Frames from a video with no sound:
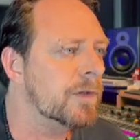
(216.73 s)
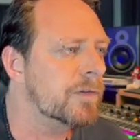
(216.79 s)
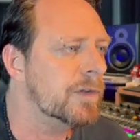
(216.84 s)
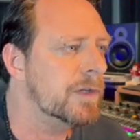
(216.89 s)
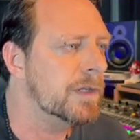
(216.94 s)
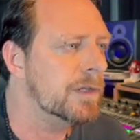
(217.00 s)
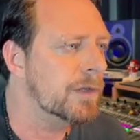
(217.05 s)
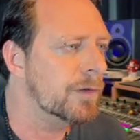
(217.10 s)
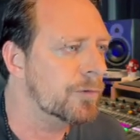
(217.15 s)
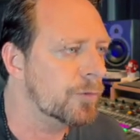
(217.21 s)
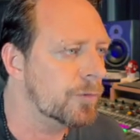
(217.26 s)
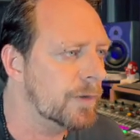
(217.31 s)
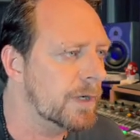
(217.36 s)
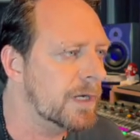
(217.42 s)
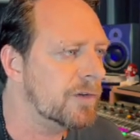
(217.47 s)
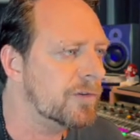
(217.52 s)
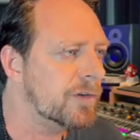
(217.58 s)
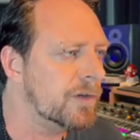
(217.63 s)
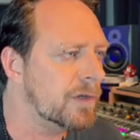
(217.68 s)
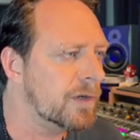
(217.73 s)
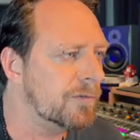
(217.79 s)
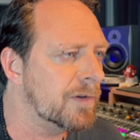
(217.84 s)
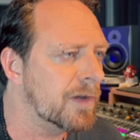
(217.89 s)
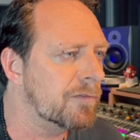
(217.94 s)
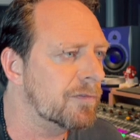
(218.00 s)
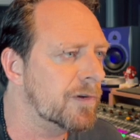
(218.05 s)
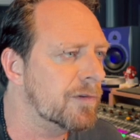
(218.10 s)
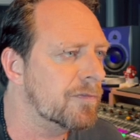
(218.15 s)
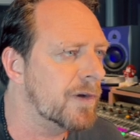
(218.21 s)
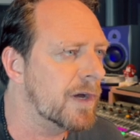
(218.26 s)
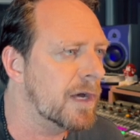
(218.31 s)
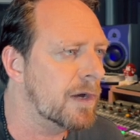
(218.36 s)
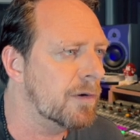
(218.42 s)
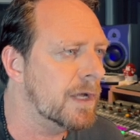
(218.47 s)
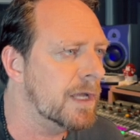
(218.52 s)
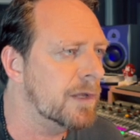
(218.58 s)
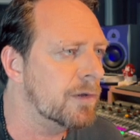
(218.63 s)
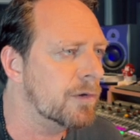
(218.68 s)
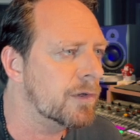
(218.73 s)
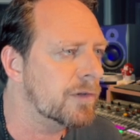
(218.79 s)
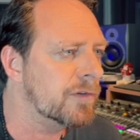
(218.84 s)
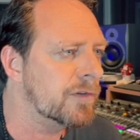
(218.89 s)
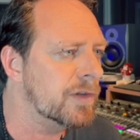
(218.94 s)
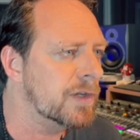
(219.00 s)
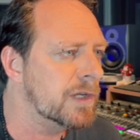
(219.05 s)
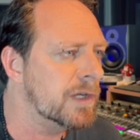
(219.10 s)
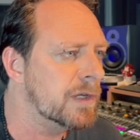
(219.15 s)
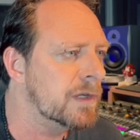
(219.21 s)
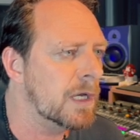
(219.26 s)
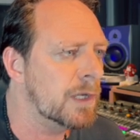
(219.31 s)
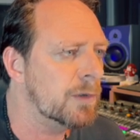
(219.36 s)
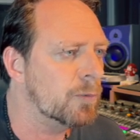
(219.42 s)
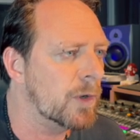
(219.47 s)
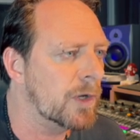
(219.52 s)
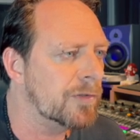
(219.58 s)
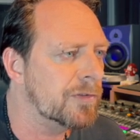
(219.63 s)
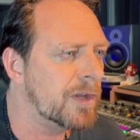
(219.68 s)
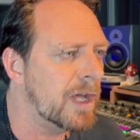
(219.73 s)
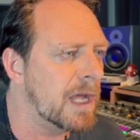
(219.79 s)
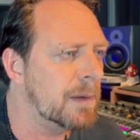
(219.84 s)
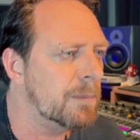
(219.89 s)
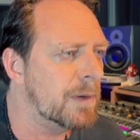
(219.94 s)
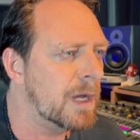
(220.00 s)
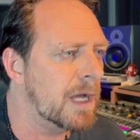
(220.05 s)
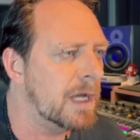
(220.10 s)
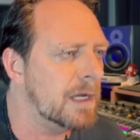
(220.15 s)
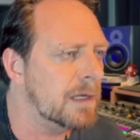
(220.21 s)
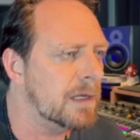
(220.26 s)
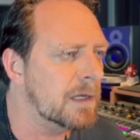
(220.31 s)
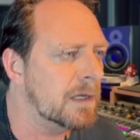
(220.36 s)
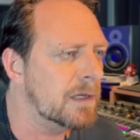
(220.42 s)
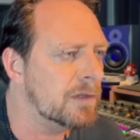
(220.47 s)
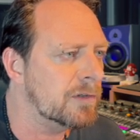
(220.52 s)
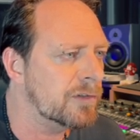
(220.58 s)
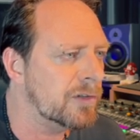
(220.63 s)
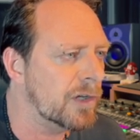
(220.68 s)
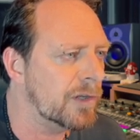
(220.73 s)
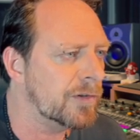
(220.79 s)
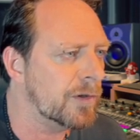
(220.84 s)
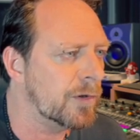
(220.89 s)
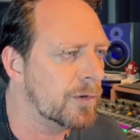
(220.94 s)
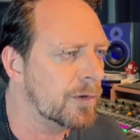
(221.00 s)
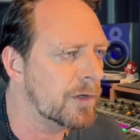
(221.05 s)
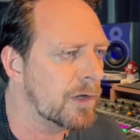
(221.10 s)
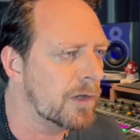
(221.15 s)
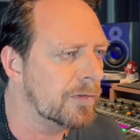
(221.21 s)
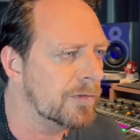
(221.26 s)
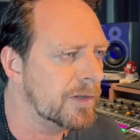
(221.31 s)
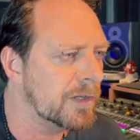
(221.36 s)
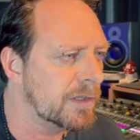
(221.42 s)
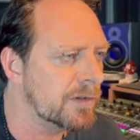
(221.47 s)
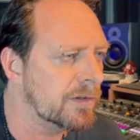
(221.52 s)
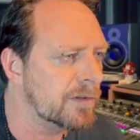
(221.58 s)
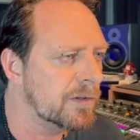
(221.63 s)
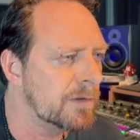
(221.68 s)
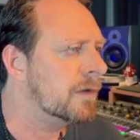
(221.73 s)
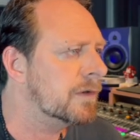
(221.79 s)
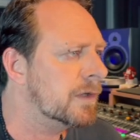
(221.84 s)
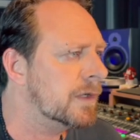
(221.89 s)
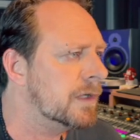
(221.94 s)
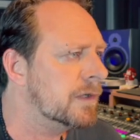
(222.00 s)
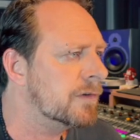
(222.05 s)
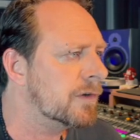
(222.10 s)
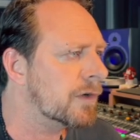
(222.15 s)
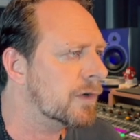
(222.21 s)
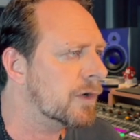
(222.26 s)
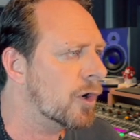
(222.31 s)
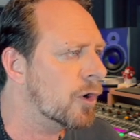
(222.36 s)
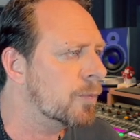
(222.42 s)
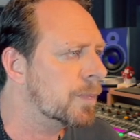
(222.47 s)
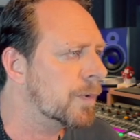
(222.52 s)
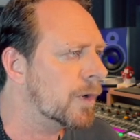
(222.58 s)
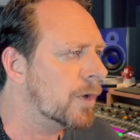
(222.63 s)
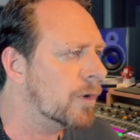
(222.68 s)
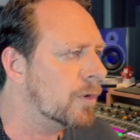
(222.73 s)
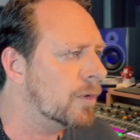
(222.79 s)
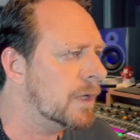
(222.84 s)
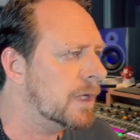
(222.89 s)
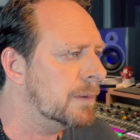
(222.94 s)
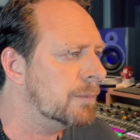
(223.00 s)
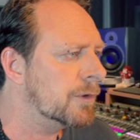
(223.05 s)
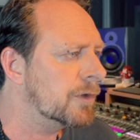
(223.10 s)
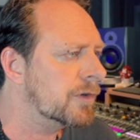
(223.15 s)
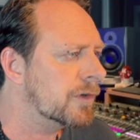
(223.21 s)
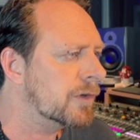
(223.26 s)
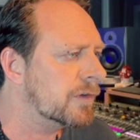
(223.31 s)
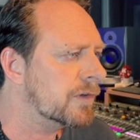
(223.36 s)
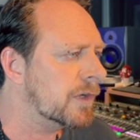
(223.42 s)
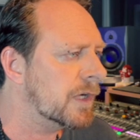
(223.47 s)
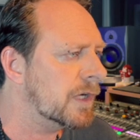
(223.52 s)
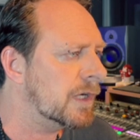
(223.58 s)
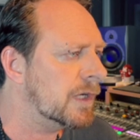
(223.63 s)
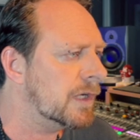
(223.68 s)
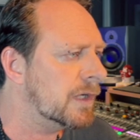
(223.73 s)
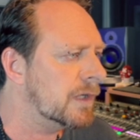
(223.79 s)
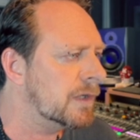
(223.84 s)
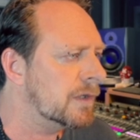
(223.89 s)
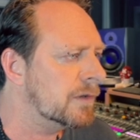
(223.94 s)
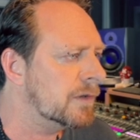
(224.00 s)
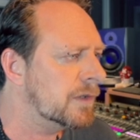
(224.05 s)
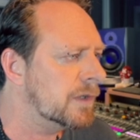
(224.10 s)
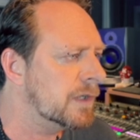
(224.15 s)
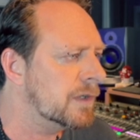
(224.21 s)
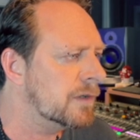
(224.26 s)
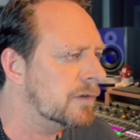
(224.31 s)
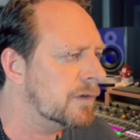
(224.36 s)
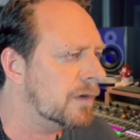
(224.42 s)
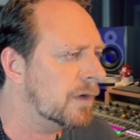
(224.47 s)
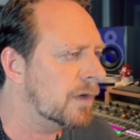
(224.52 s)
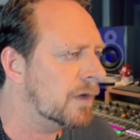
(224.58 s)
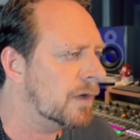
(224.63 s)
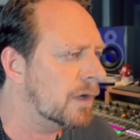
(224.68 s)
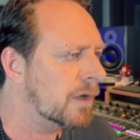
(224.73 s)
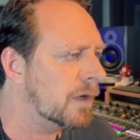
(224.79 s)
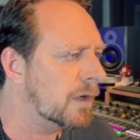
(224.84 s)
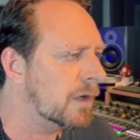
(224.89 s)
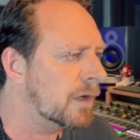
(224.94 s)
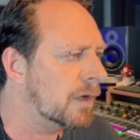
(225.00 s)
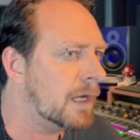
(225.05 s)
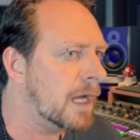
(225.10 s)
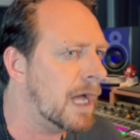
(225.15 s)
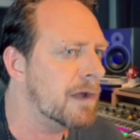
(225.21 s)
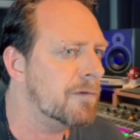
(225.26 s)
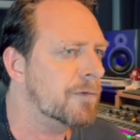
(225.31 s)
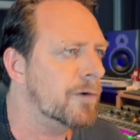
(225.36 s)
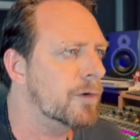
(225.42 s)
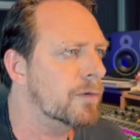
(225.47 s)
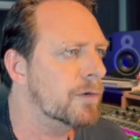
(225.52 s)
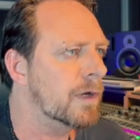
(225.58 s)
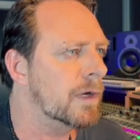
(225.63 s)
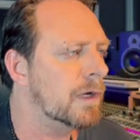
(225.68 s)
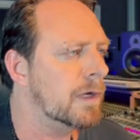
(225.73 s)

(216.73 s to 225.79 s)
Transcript: see the duration of every file and you can see at what time I shot all the content. These are GoPro images and these are iPhone